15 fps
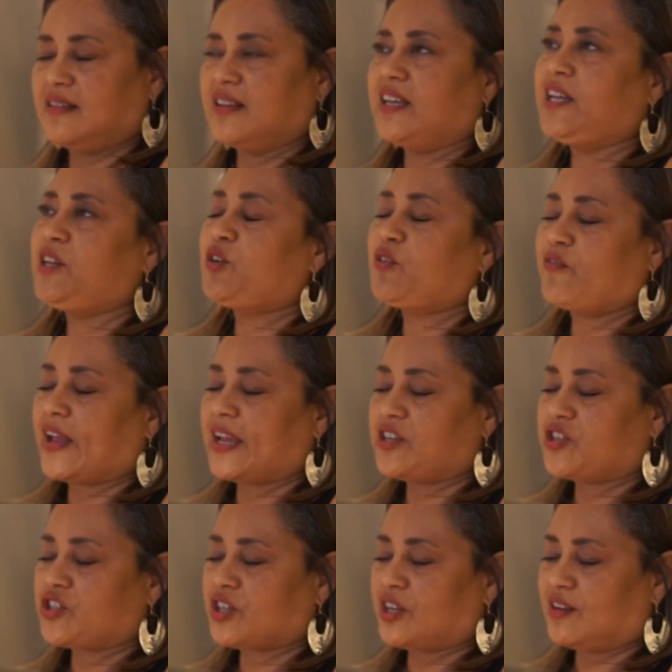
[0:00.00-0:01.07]

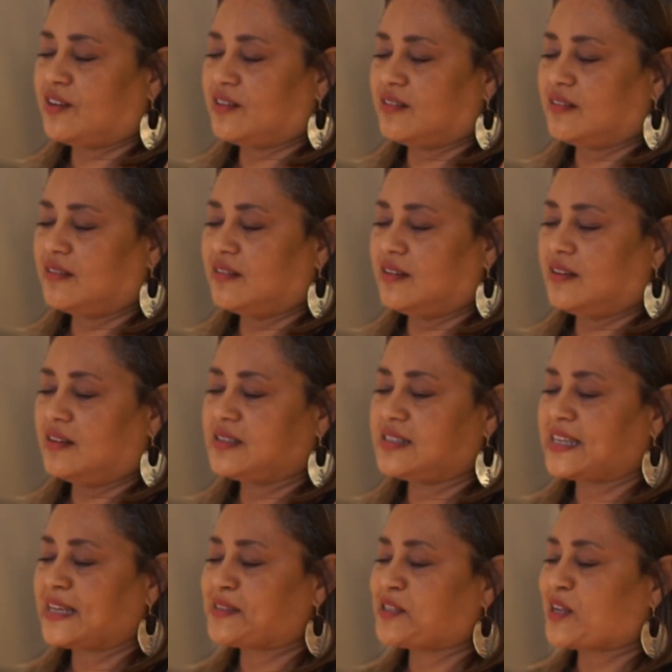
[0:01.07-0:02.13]
innervation
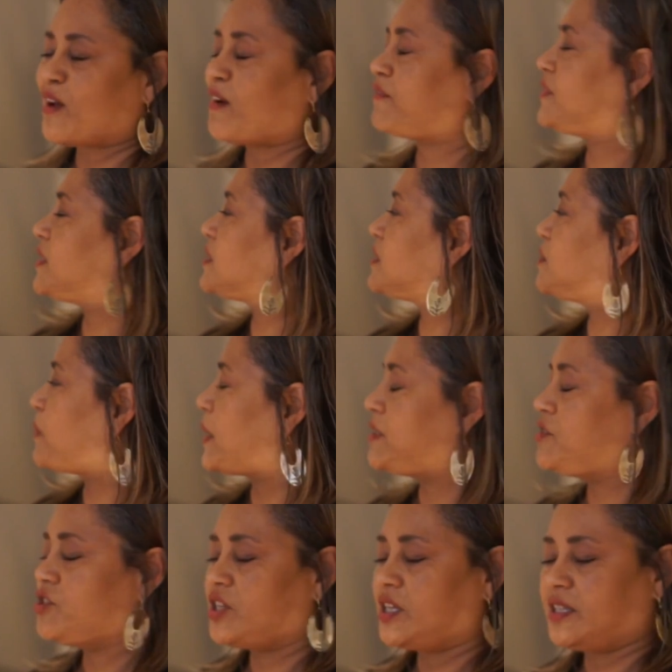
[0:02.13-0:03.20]
sets off the
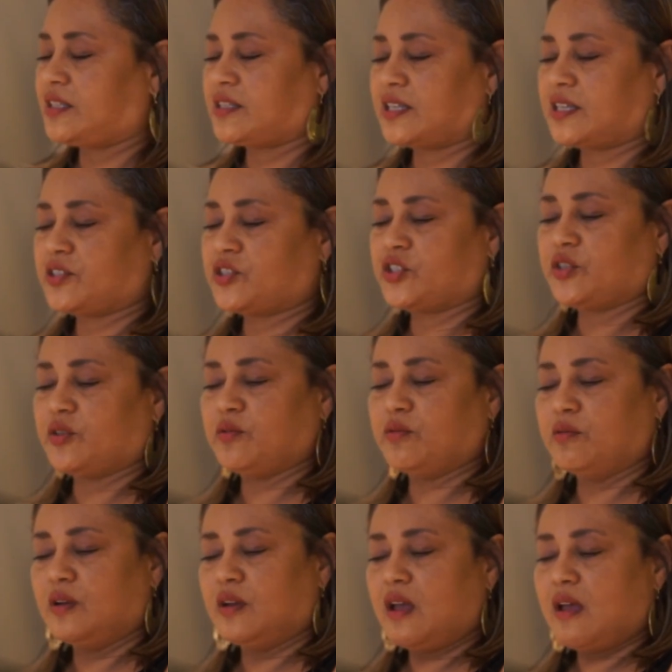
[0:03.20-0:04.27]
spongy tissue,
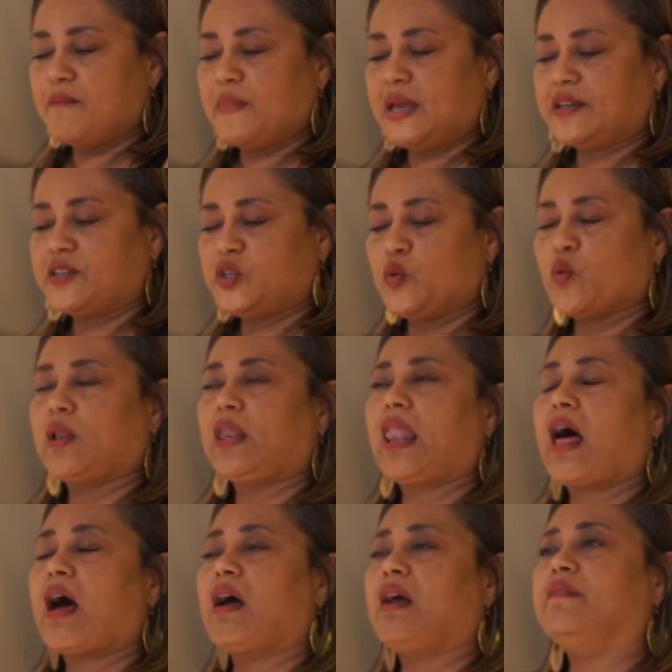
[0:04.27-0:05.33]
makes you
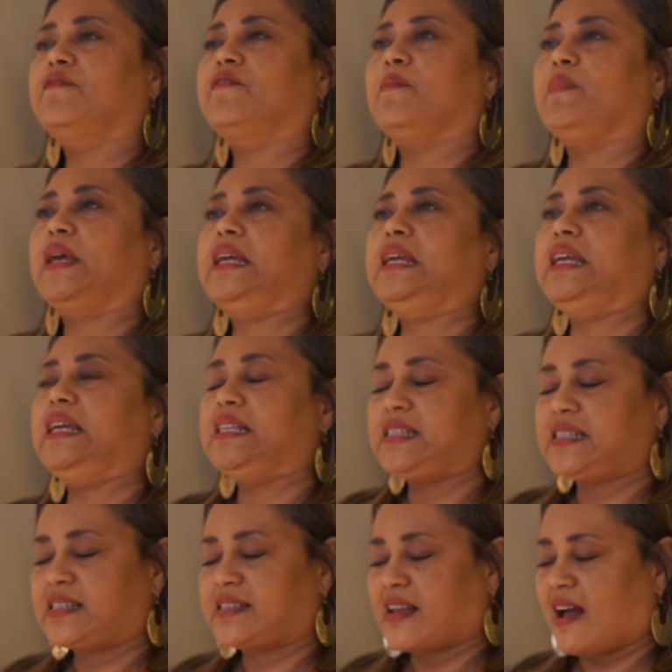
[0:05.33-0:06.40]
alive from the
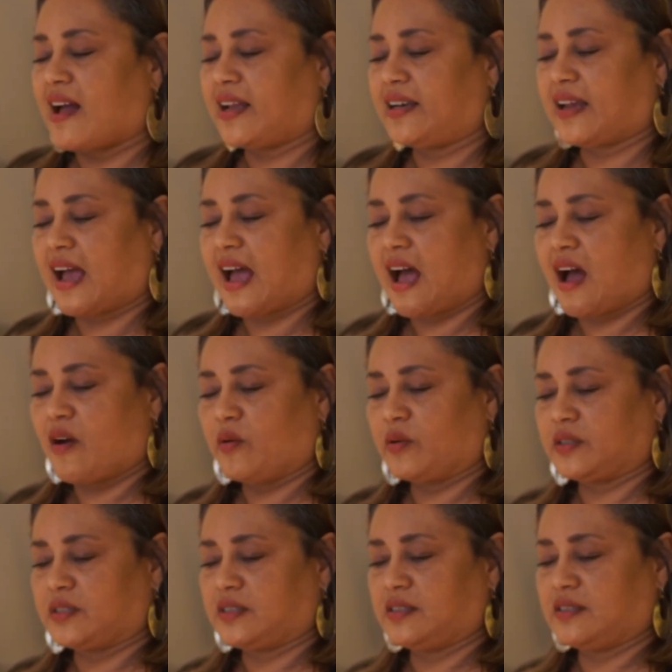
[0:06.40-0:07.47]
inside
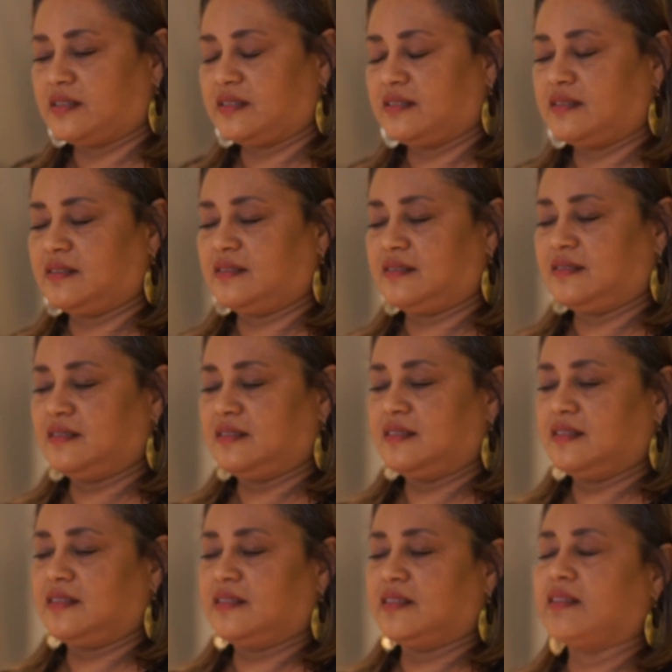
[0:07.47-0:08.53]
out.
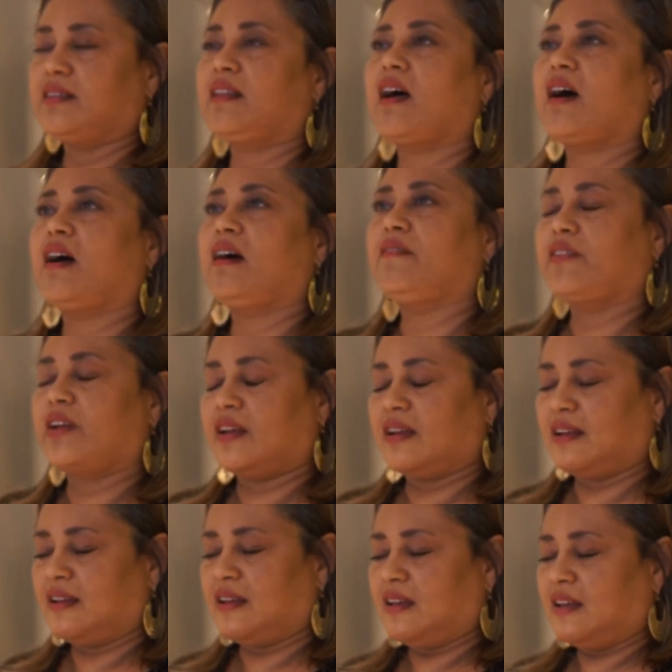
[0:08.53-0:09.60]
Love,
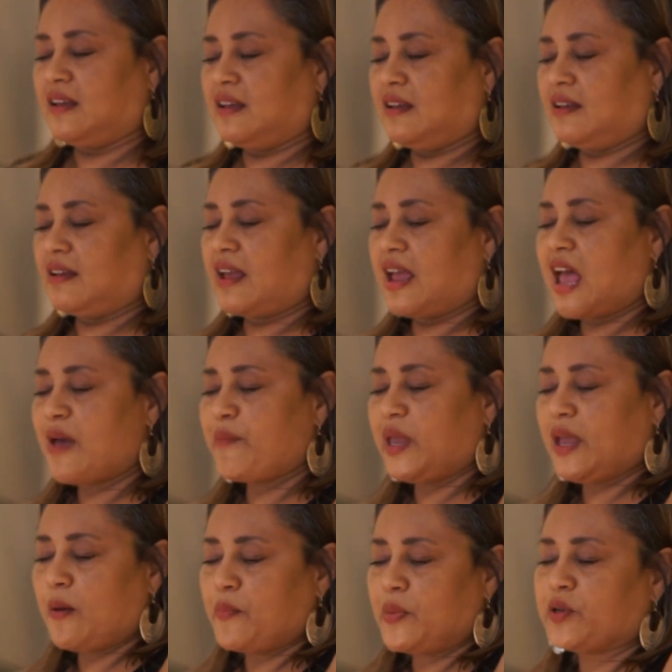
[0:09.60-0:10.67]

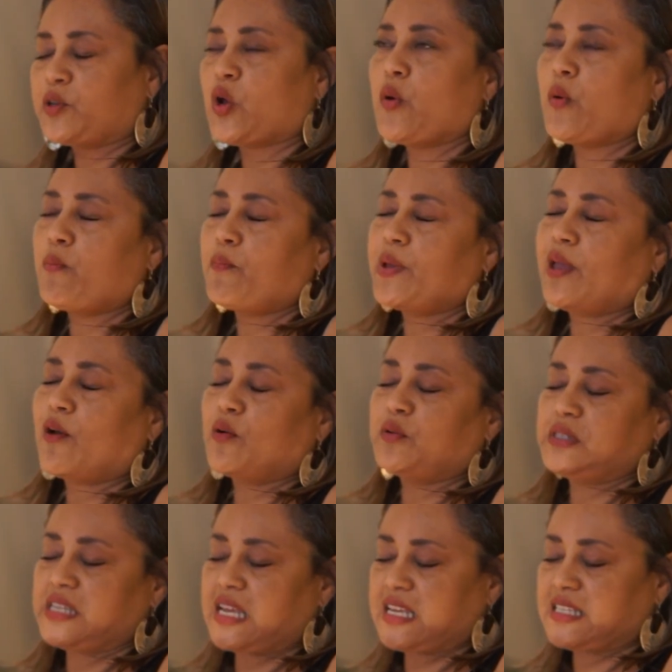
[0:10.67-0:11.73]

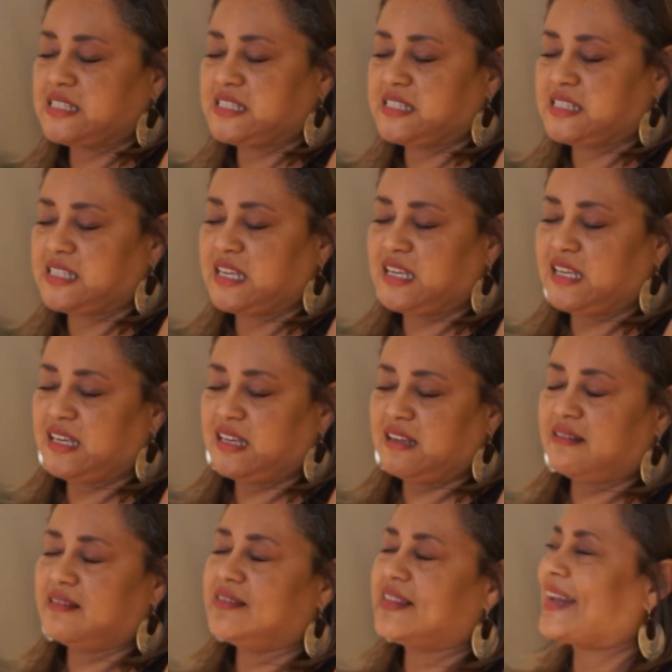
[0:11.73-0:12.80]
hemiapoiosis,
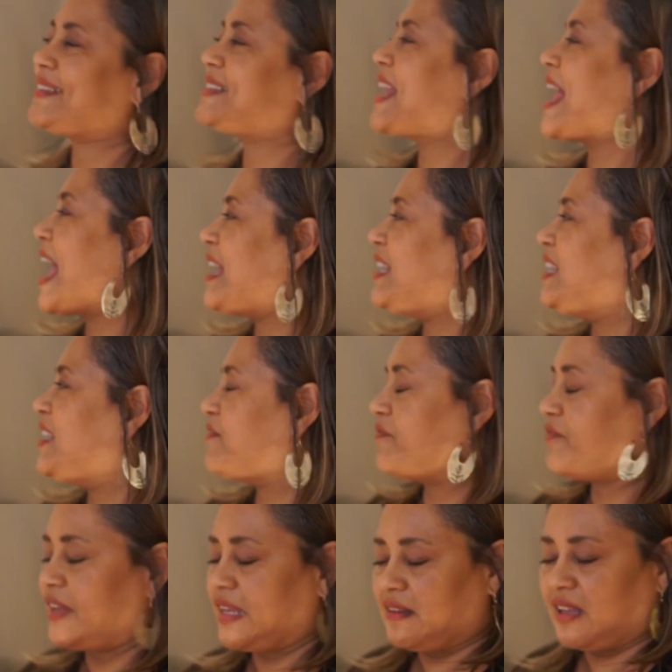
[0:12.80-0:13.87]
that tangy
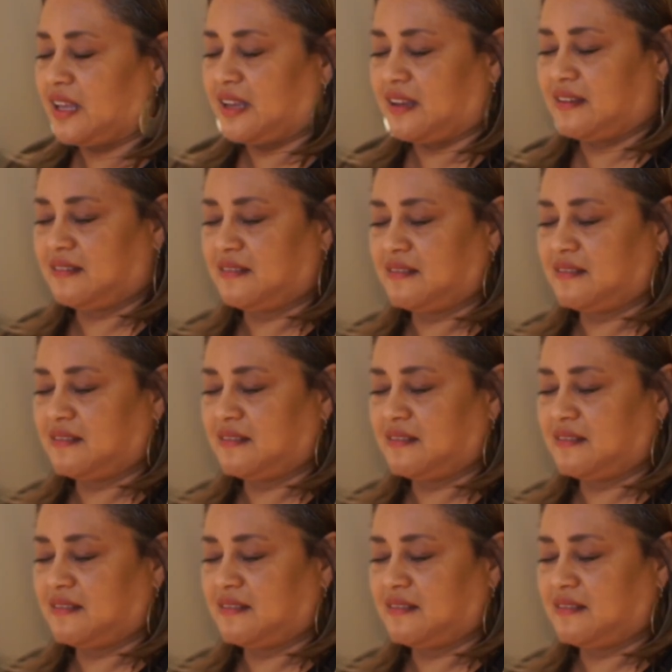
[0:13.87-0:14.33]
feeling.